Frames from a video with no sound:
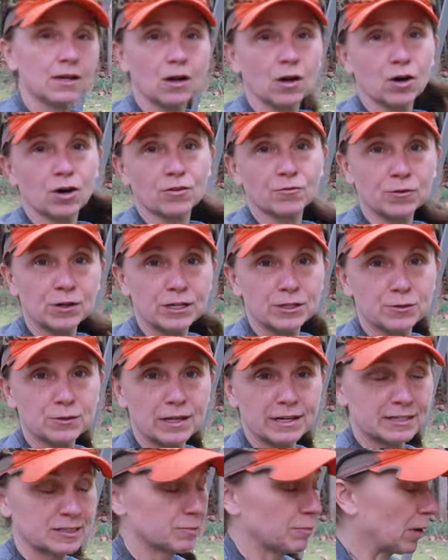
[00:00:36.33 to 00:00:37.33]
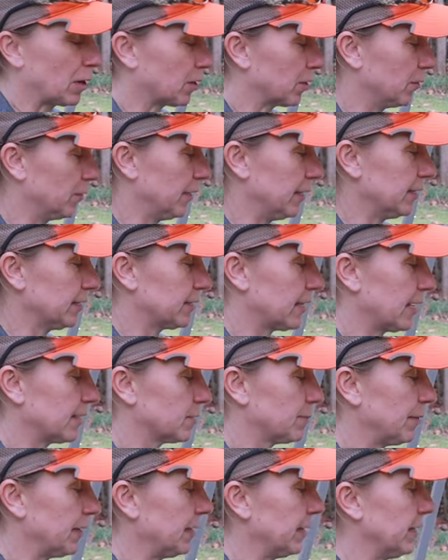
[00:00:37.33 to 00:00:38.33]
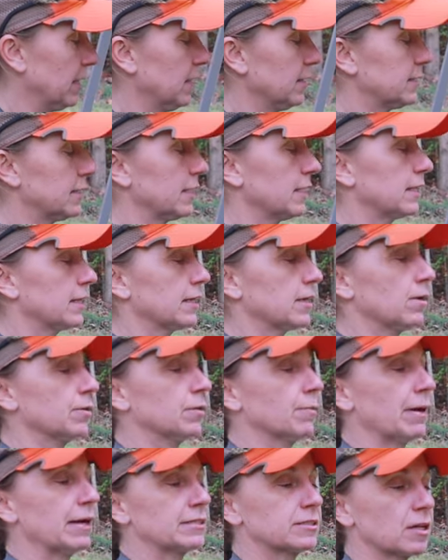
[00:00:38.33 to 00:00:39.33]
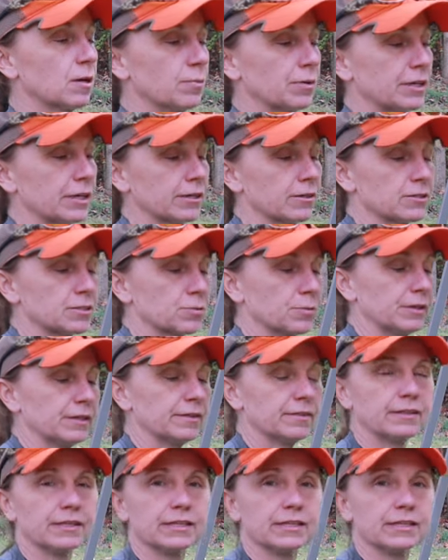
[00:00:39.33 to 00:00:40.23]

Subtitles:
Our friend who let us borrow this has been hunting the past couple years with